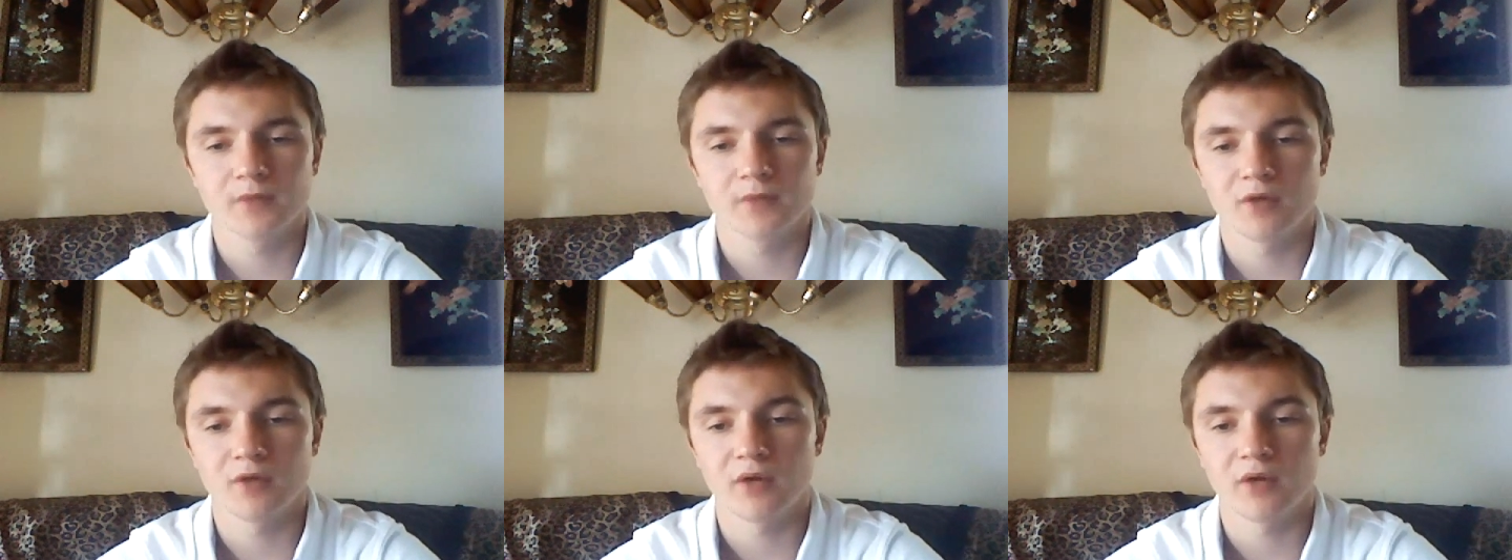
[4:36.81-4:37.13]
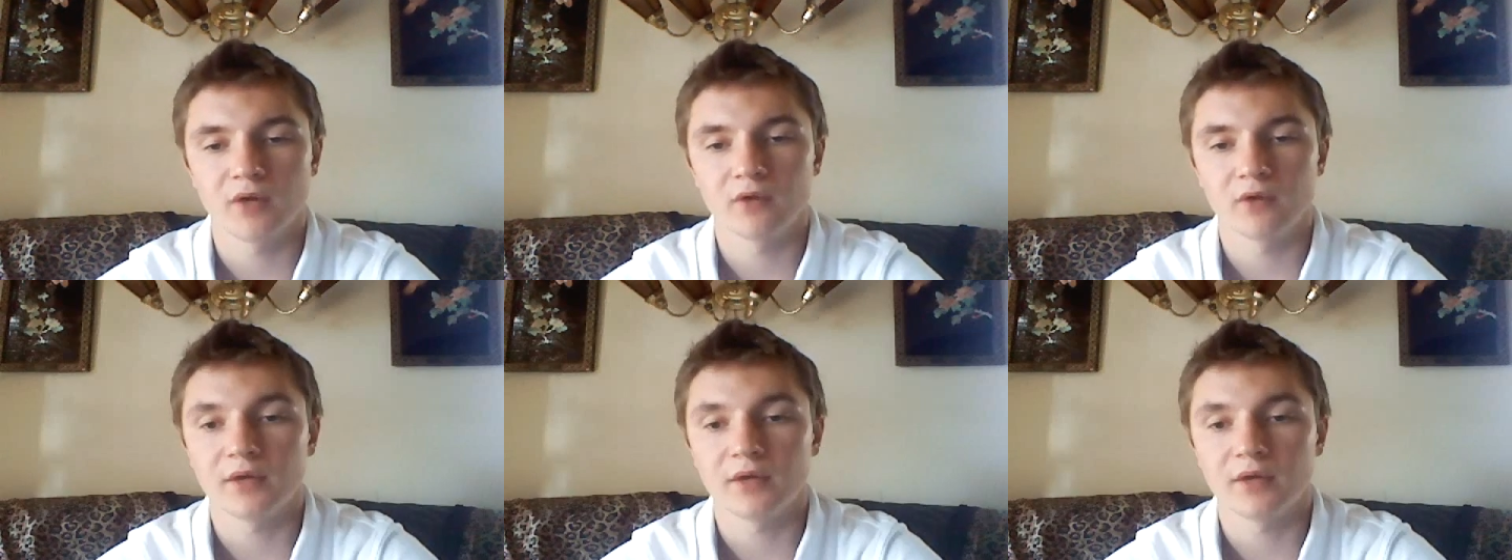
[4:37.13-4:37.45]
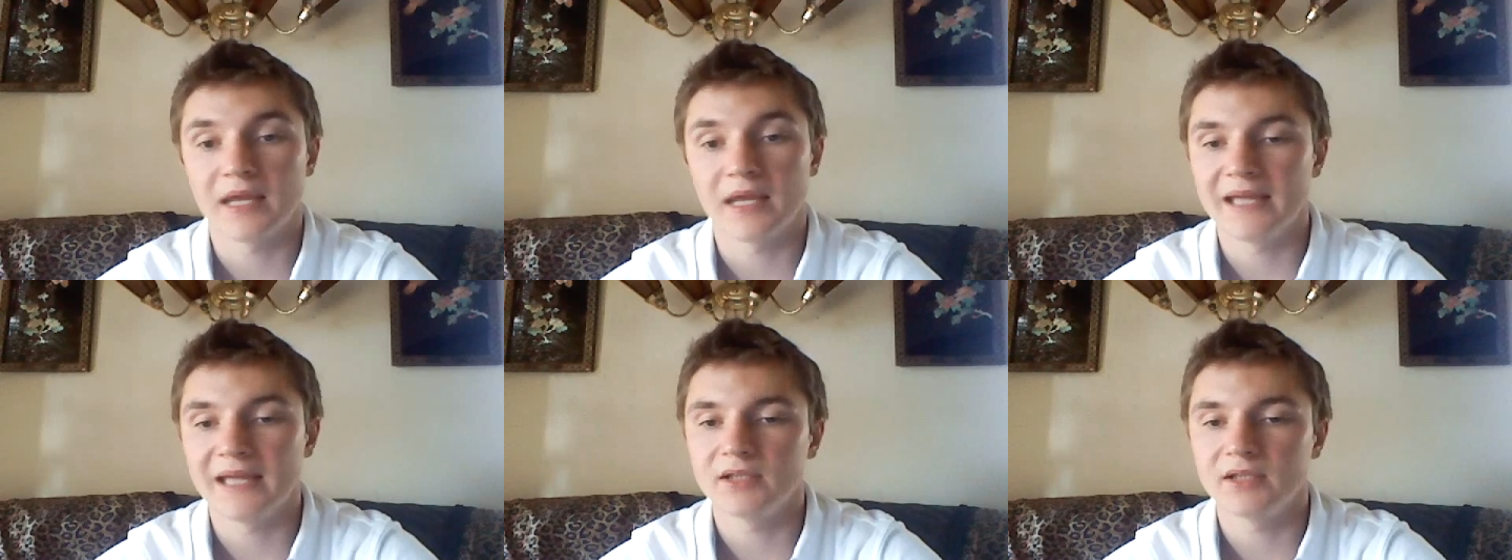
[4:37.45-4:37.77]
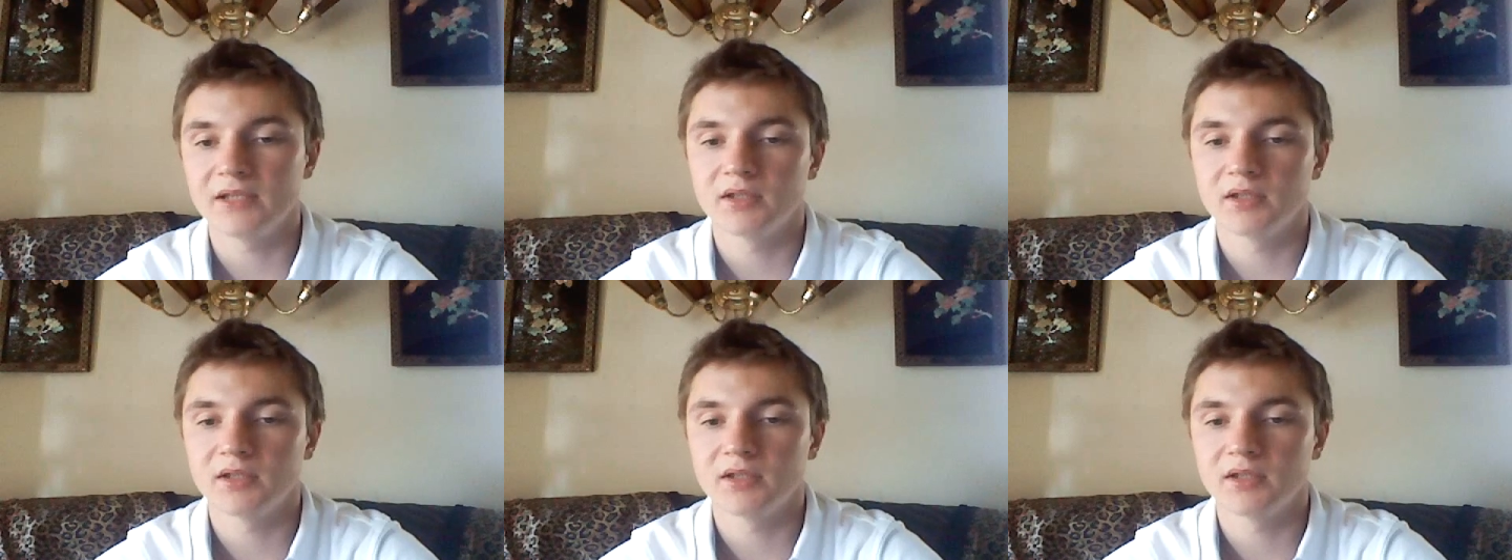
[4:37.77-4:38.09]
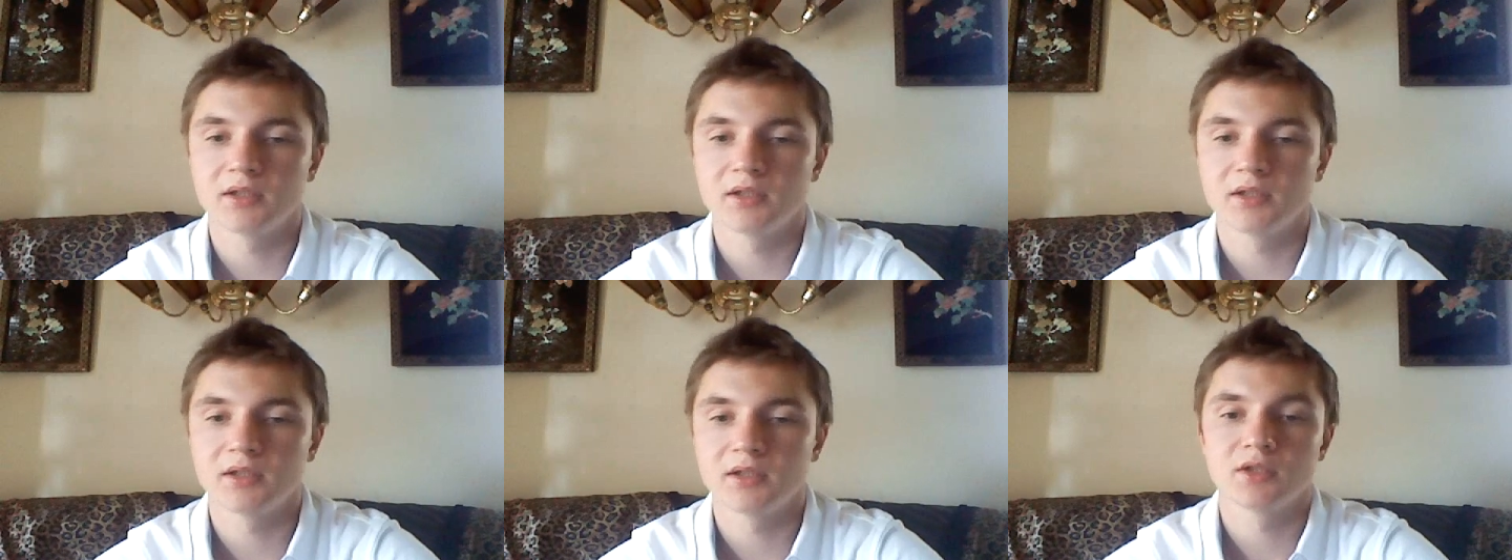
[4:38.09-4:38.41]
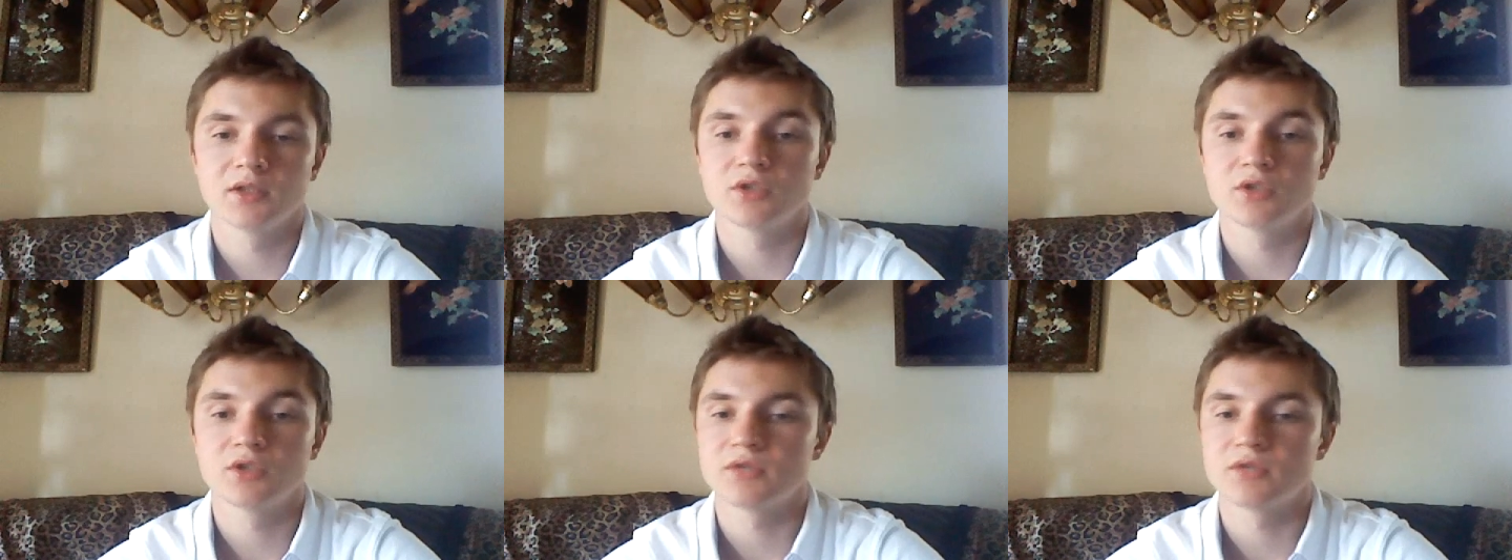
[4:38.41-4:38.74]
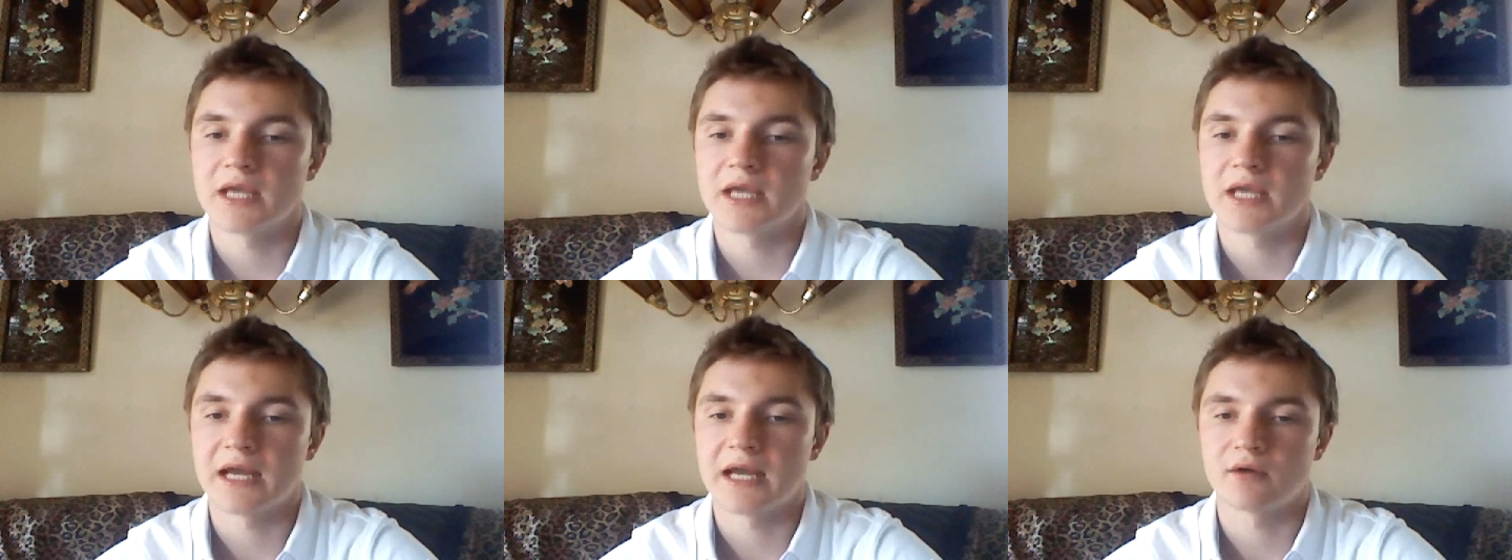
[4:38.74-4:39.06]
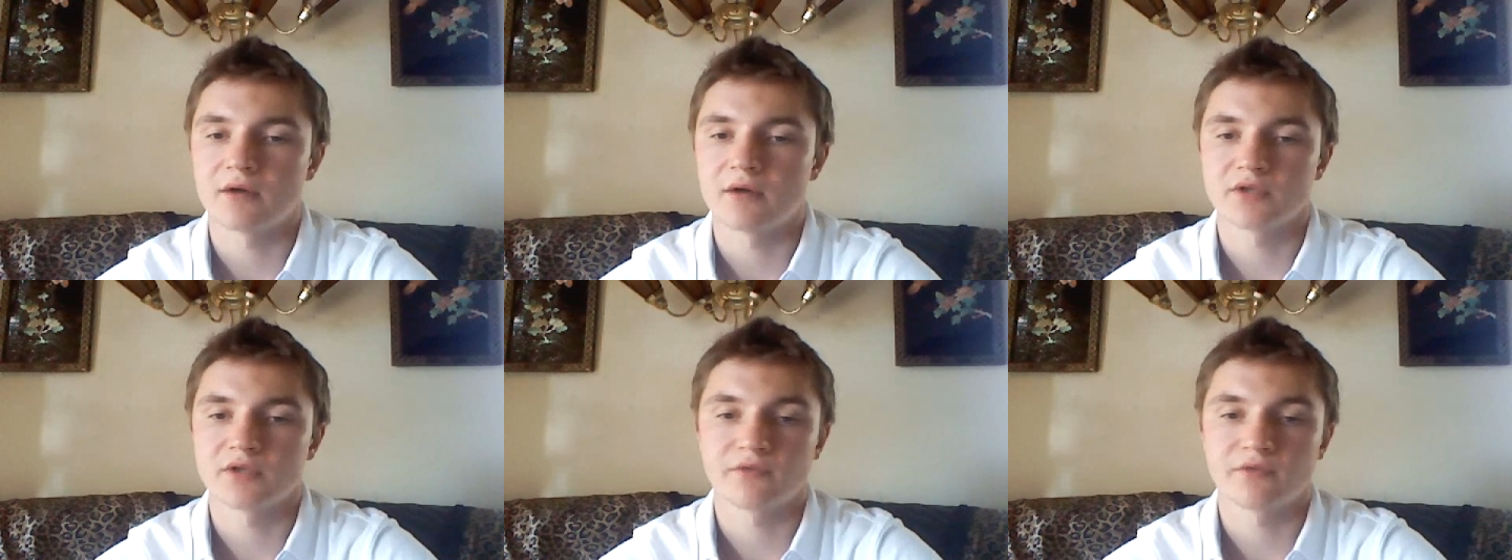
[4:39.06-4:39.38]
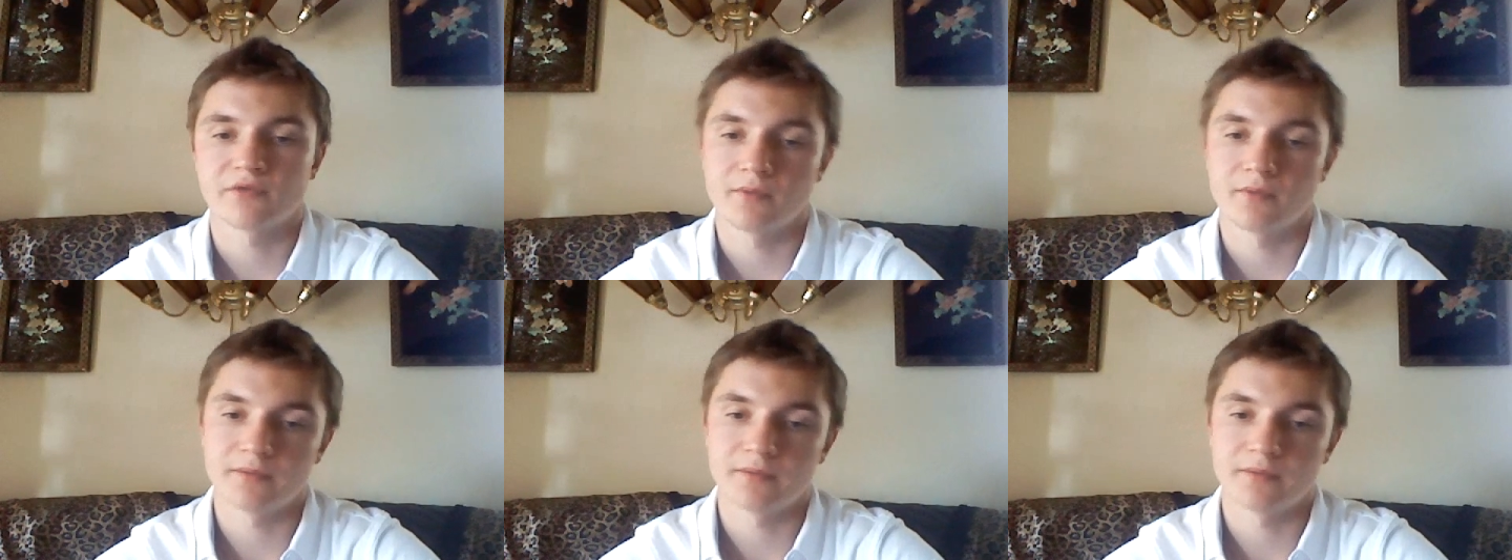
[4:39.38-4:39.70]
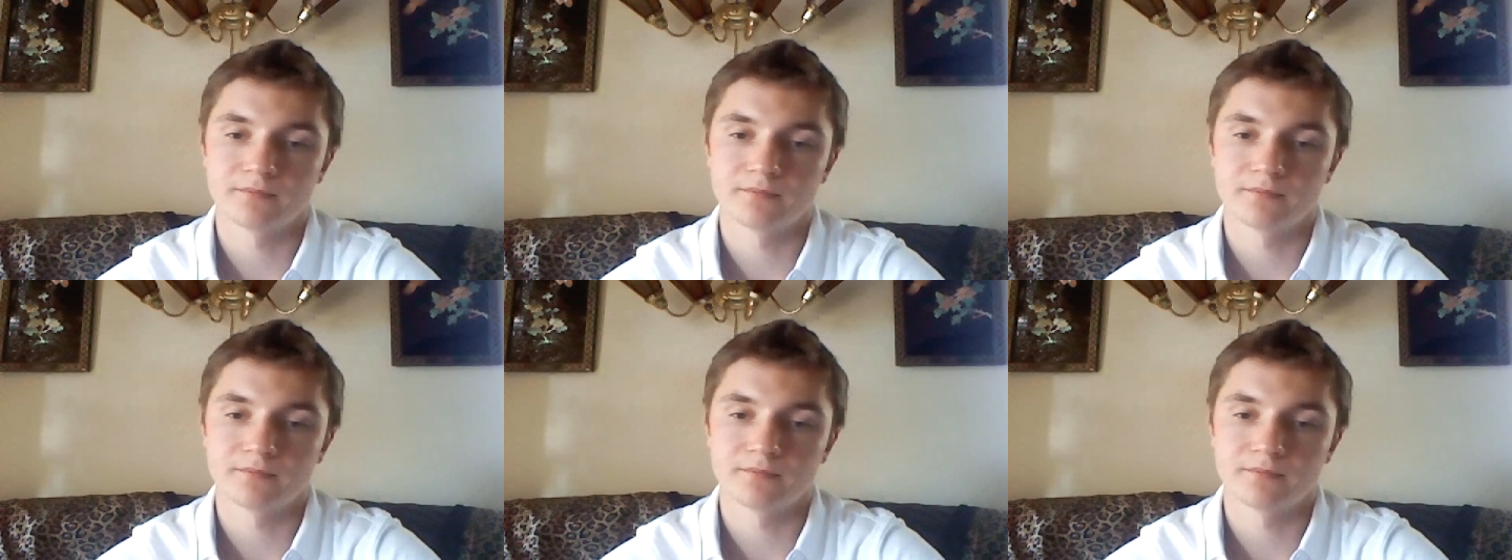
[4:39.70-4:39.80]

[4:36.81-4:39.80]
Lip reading: around 8 to 10 hours for me.